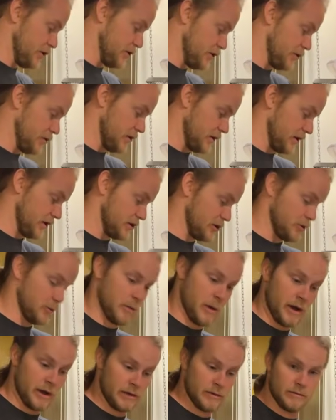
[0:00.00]
just using this so
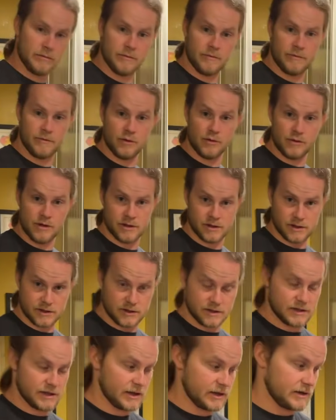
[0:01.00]
my food doesn't
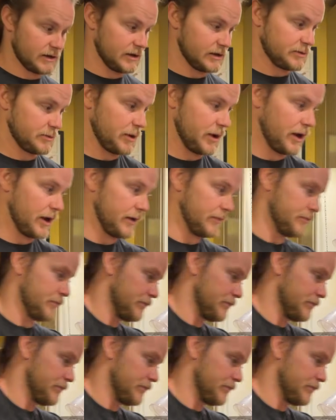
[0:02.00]
stick to this pan.